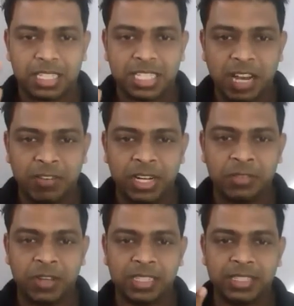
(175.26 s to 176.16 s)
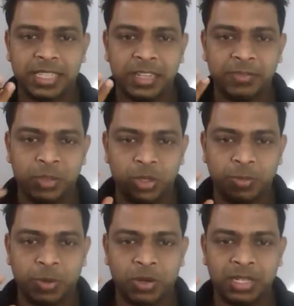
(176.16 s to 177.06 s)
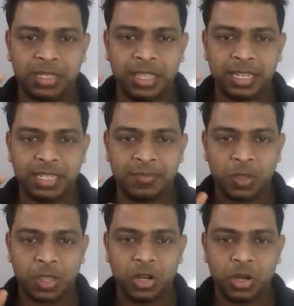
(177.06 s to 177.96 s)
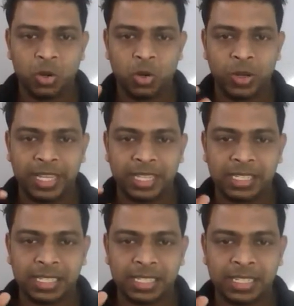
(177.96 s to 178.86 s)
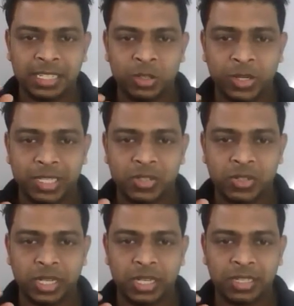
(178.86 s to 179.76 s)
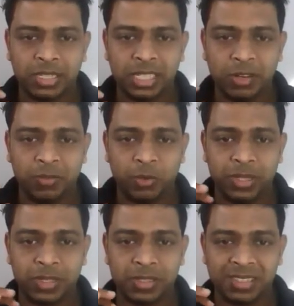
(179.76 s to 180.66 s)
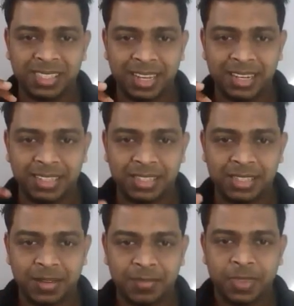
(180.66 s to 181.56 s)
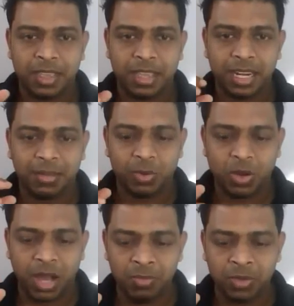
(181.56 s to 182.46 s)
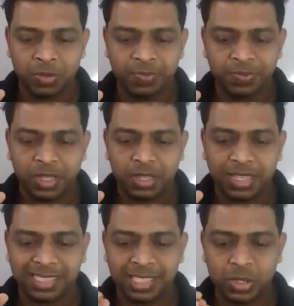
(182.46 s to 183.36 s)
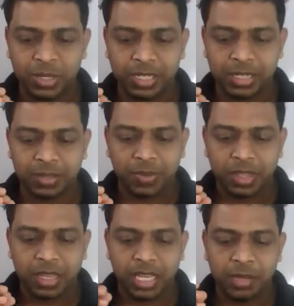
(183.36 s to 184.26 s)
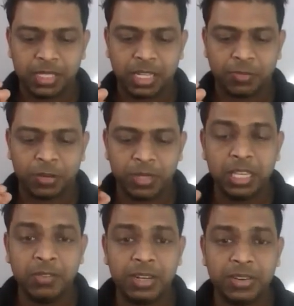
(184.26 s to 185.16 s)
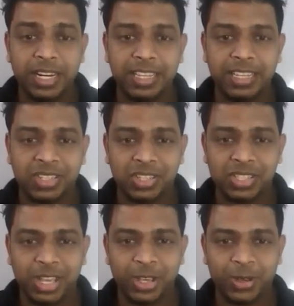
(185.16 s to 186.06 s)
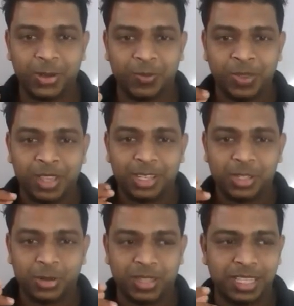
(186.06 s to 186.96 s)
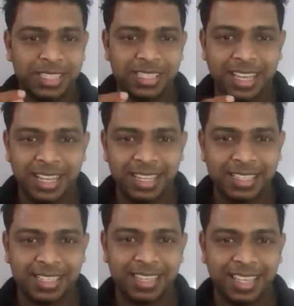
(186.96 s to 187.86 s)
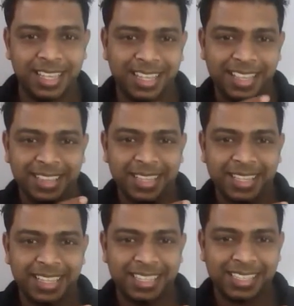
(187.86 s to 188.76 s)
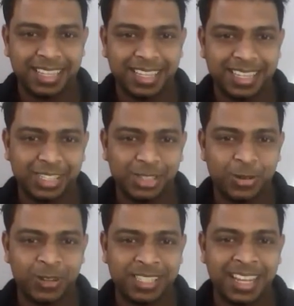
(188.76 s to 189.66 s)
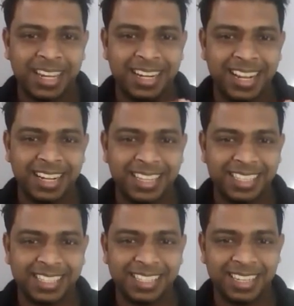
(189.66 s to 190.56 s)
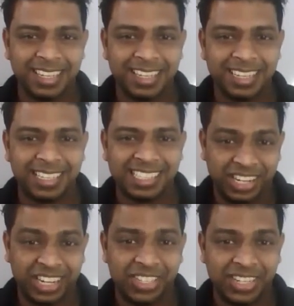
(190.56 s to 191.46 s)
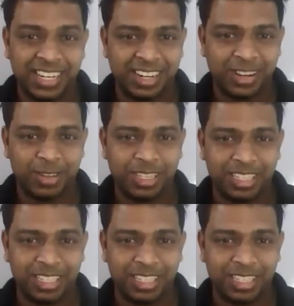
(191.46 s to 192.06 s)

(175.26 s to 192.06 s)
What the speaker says: covering oneself to the point that no external or extraneous influences can just anymore harm you. That's insulating himself from the evil radiations. There you go. So these guys, this his own son and this strange lady. Now